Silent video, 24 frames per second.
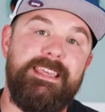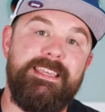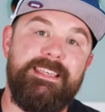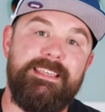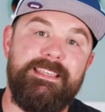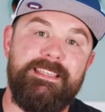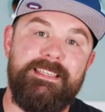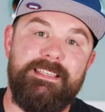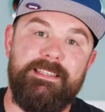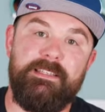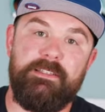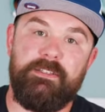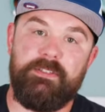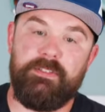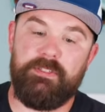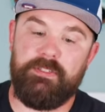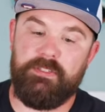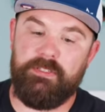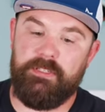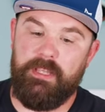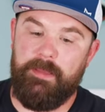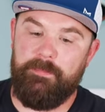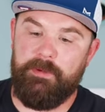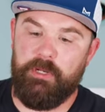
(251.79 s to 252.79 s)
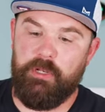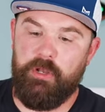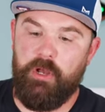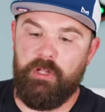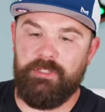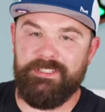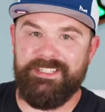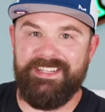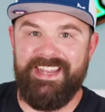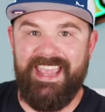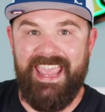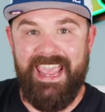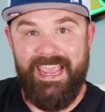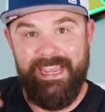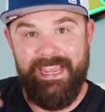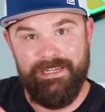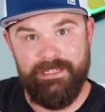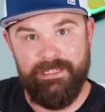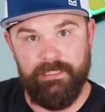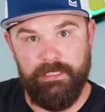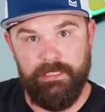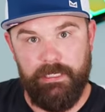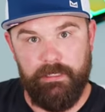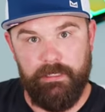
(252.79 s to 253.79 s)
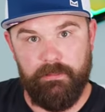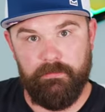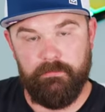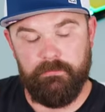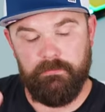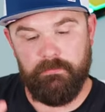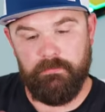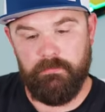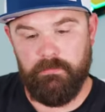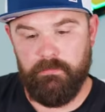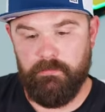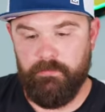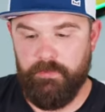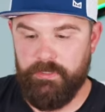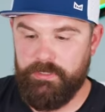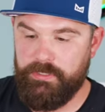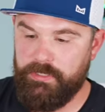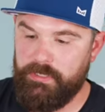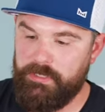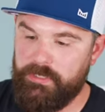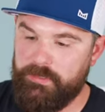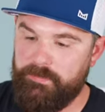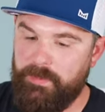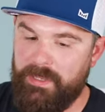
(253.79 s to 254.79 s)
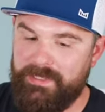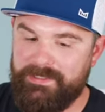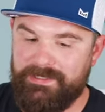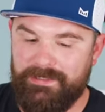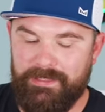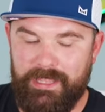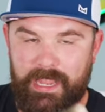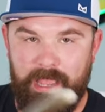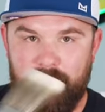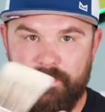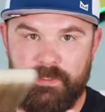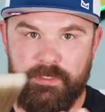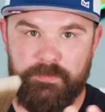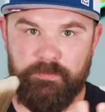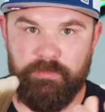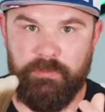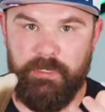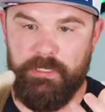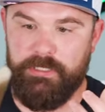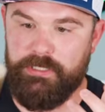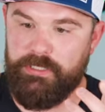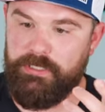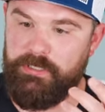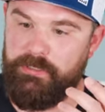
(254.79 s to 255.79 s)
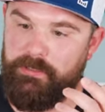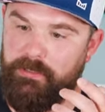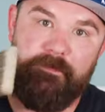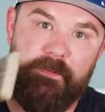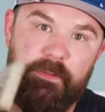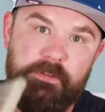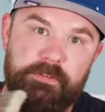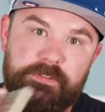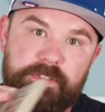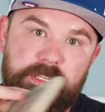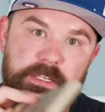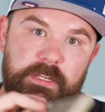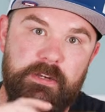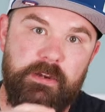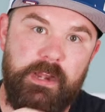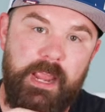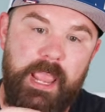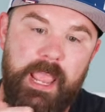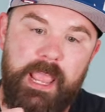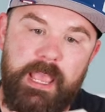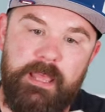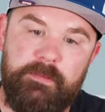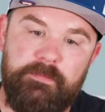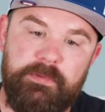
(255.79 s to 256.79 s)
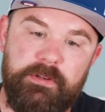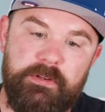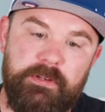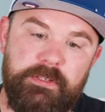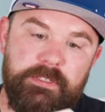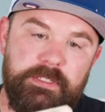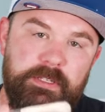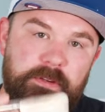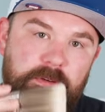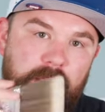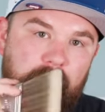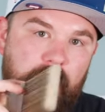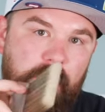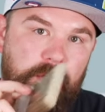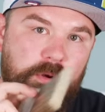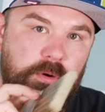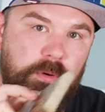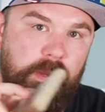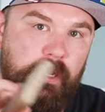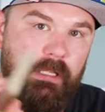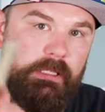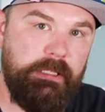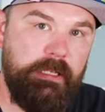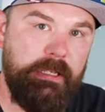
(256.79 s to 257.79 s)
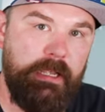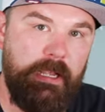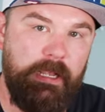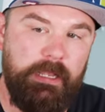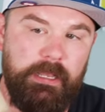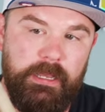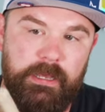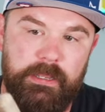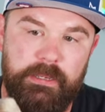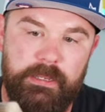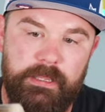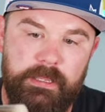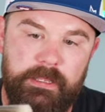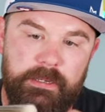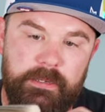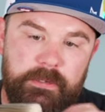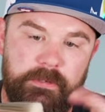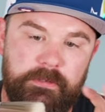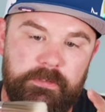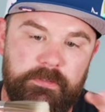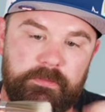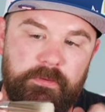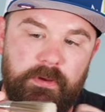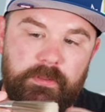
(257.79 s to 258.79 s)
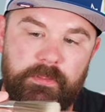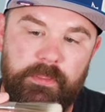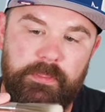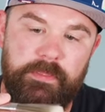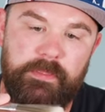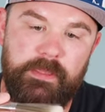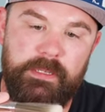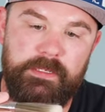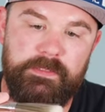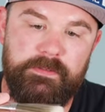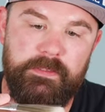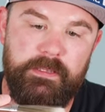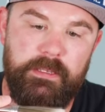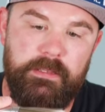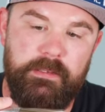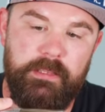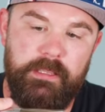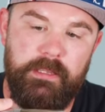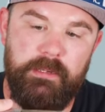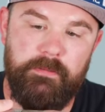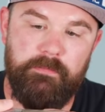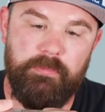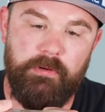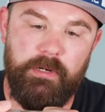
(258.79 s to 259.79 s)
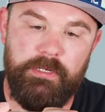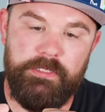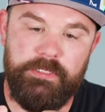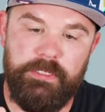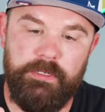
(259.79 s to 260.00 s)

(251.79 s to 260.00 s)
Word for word: is, I'm gonna call it handling, which is basically how this brush feels in your hand, but also how quickly it can cut in and do all the things that you need a brush